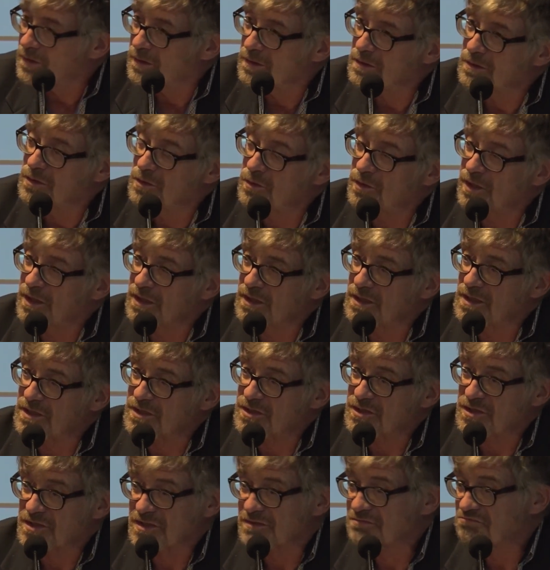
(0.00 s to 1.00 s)
during
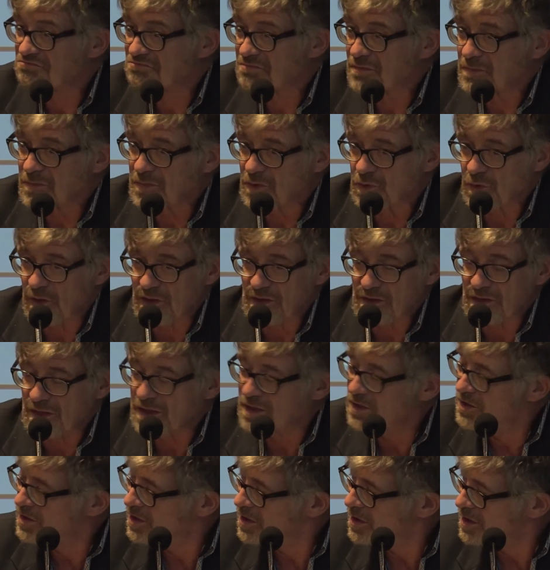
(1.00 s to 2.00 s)
these 20
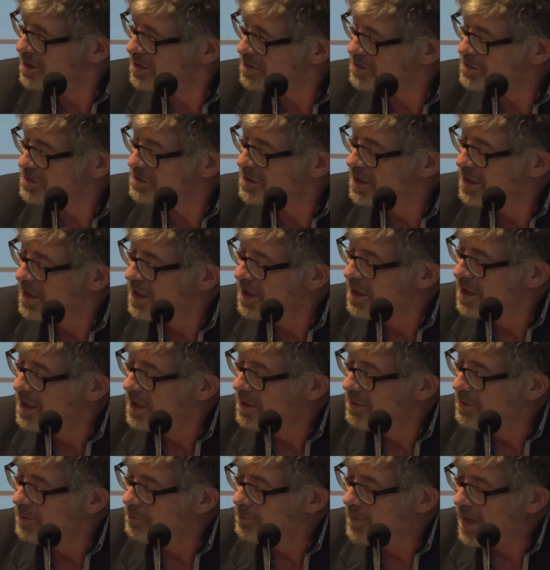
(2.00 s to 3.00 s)
years
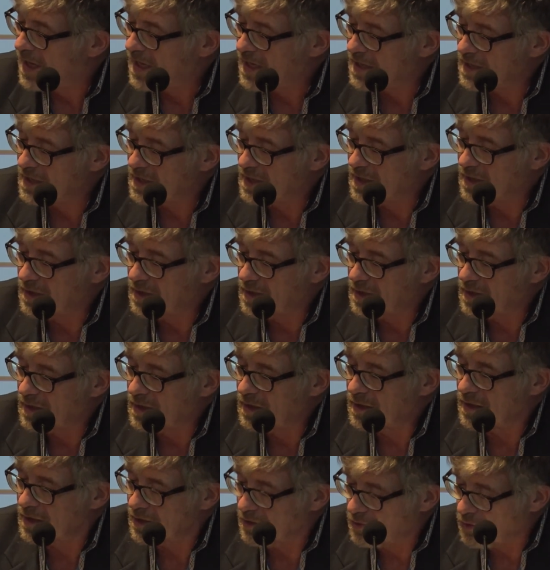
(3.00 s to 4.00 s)
by
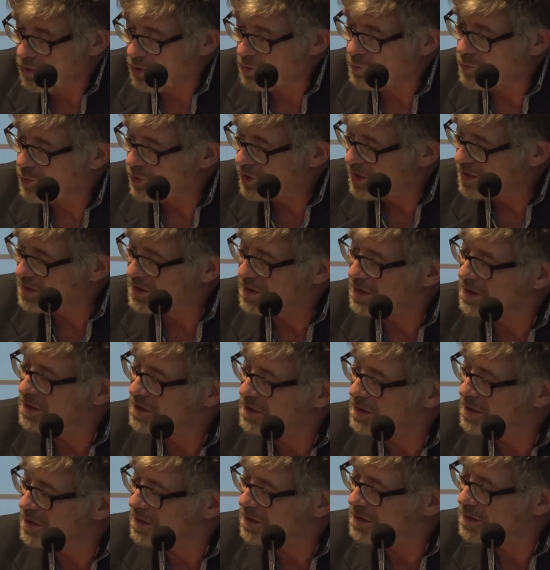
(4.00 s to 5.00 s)

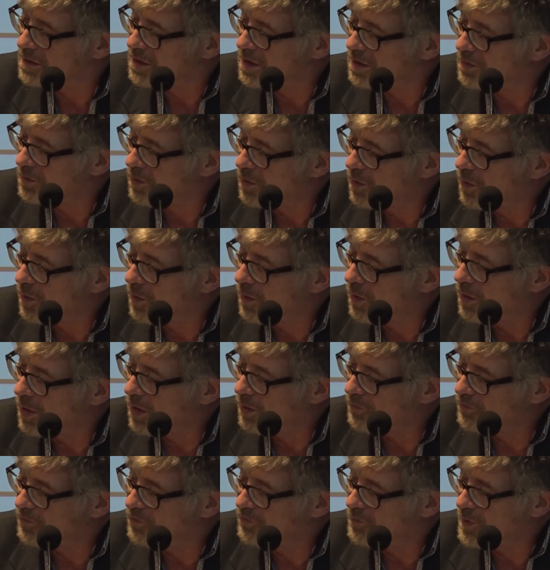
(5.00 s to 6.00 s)
incorporating the role
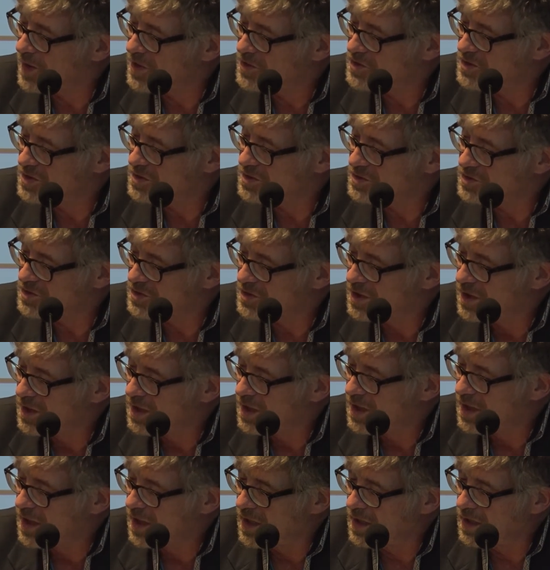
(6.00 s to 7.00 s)
of patients
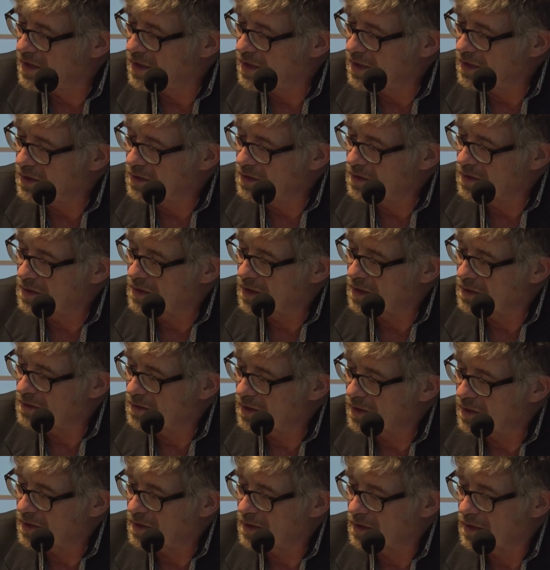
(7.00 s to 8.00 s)
in
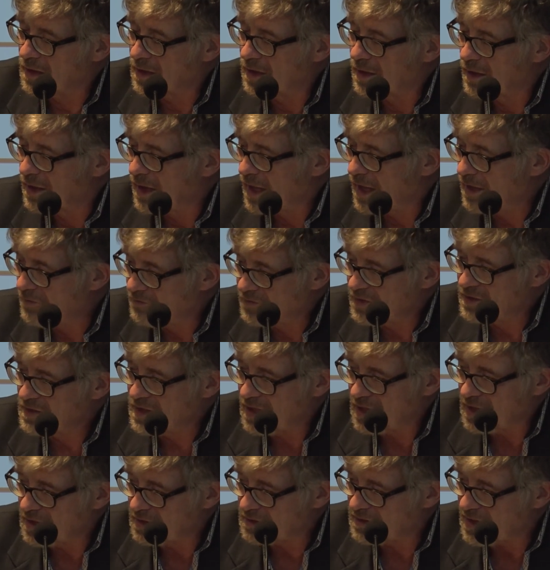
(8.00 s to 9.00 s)
the
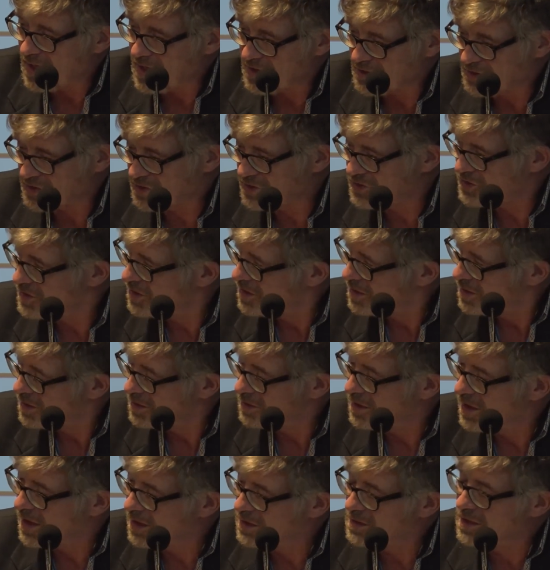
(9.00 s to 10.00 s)
everyday tasks
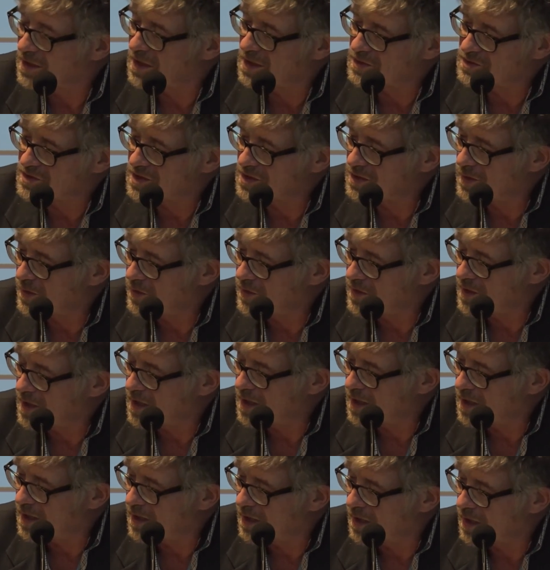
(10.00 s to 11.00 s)
that the
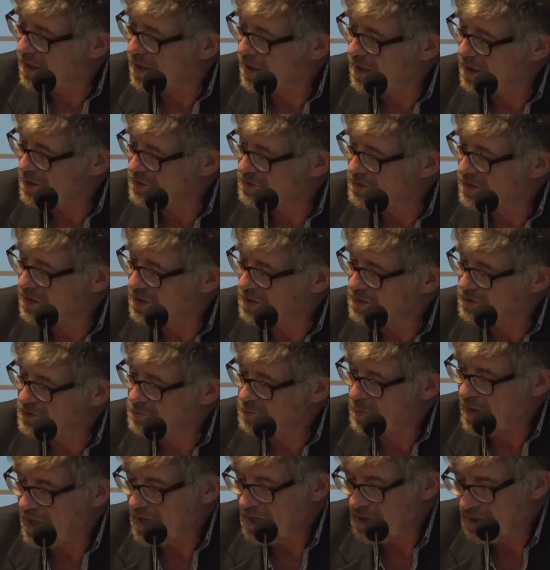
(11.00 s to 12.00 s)
Agencia has in
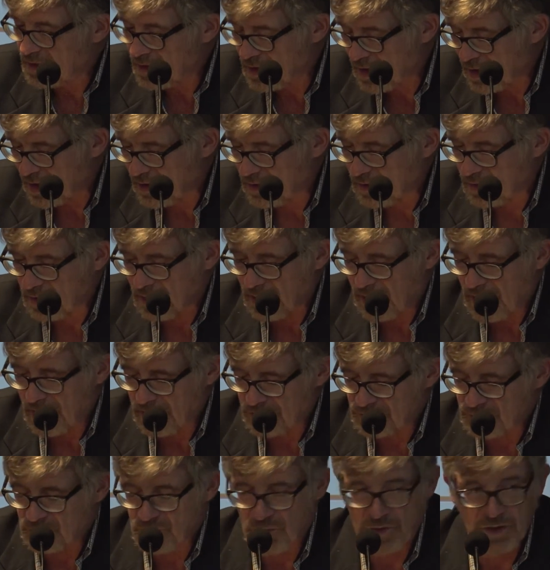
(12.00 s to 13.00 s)
Spain and
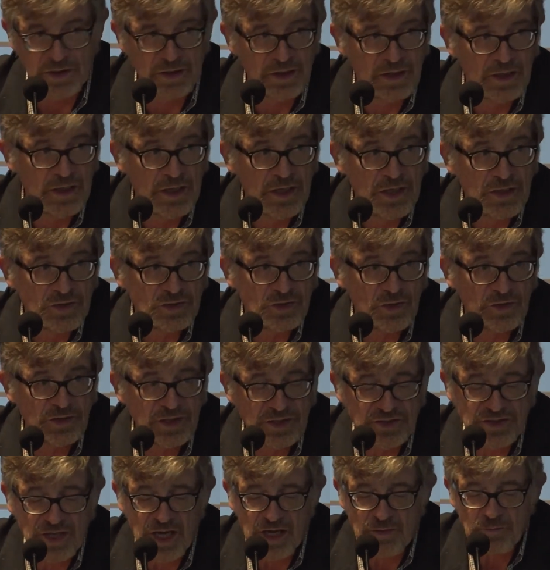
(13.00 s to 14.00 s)
elsewhere. So
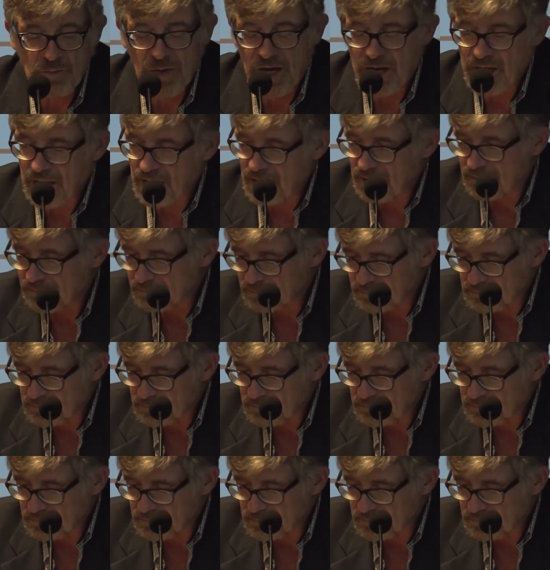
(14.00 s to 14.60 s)
these are my